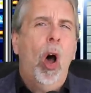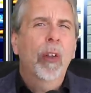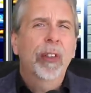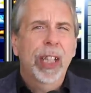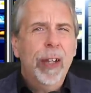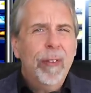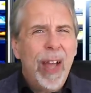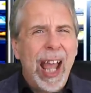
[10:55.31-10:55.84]

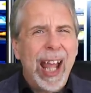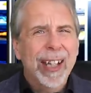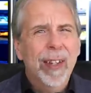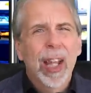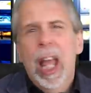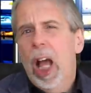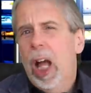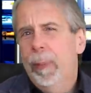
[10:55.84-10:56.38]
On the other
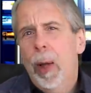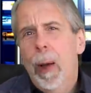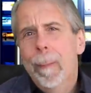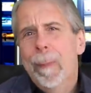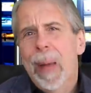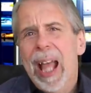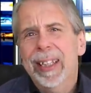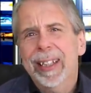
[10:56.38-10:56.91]
hand, I'm not
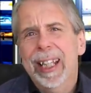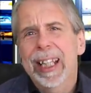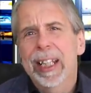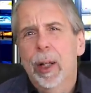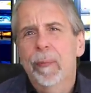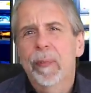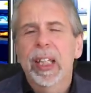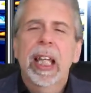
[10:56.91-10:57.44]
mad
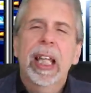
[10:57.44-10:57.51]
keen on the